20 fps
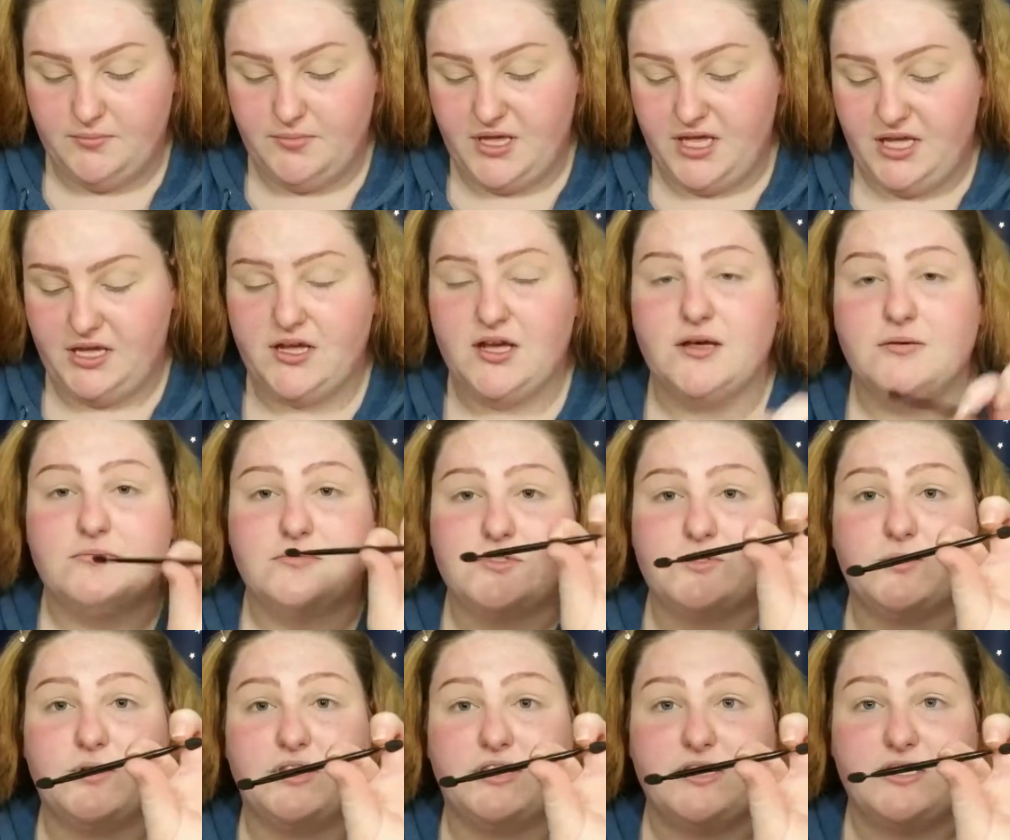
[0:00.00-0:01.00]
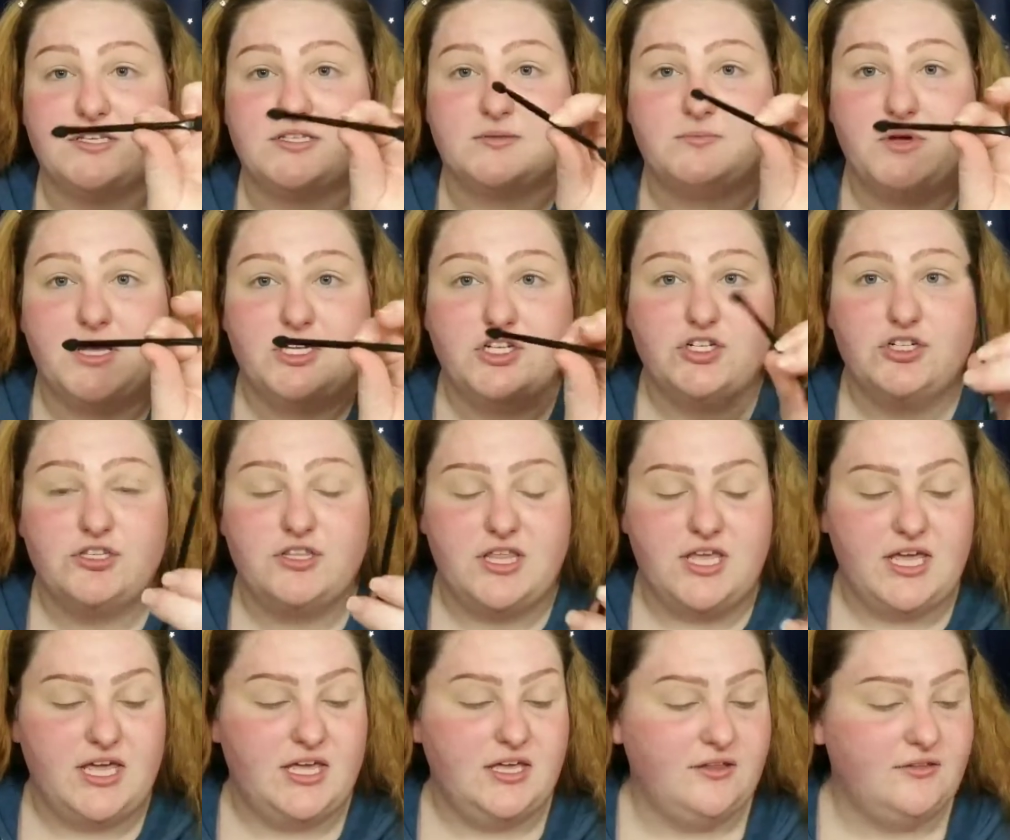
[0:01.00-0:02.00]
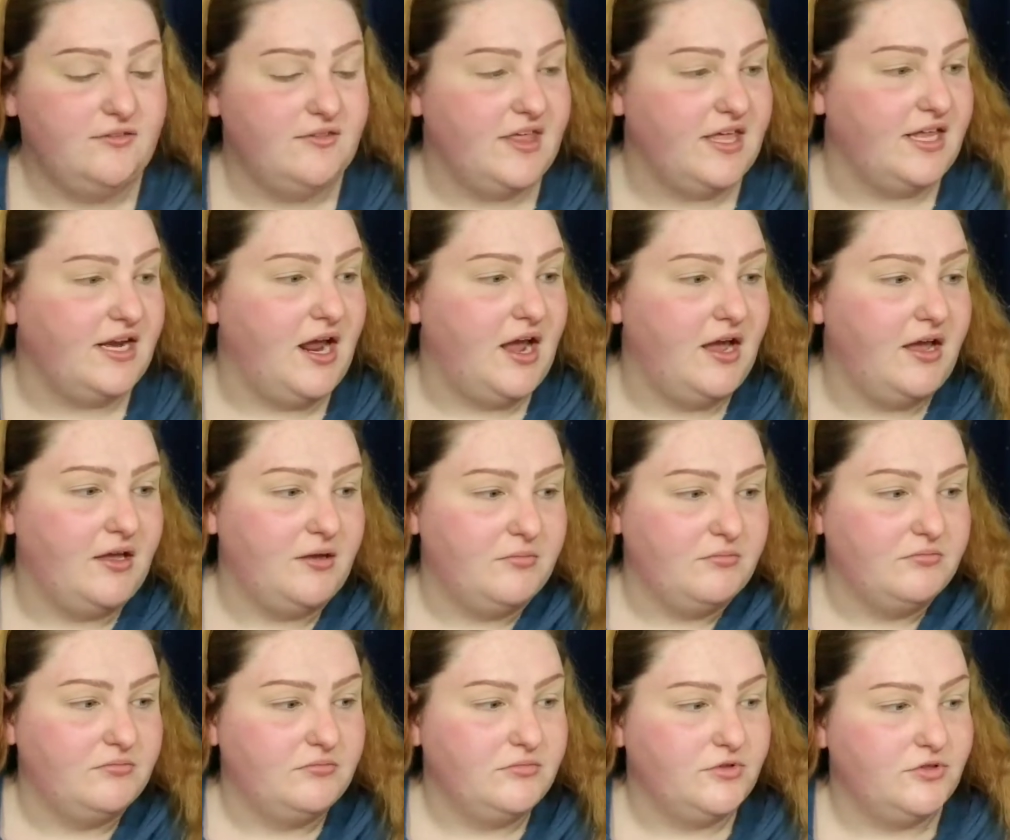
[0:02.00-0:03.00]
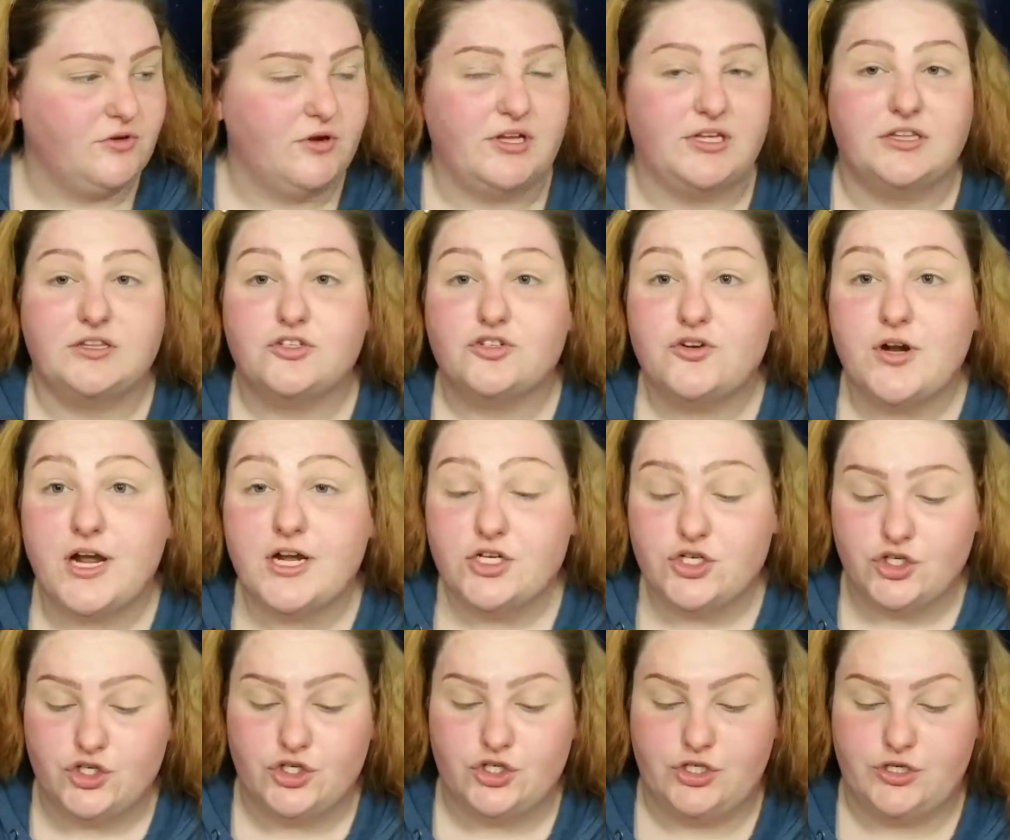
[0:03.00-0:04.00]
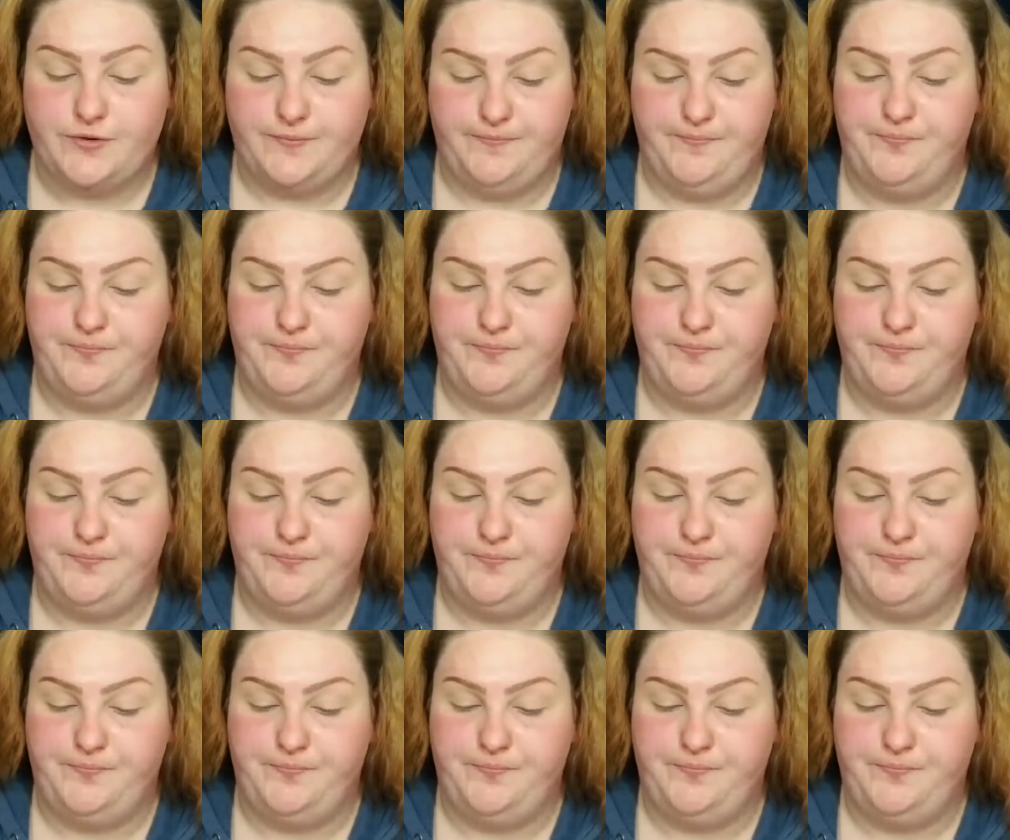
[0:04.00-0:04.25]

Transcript: It comes with a sponge thing that I'm throwing in the trash.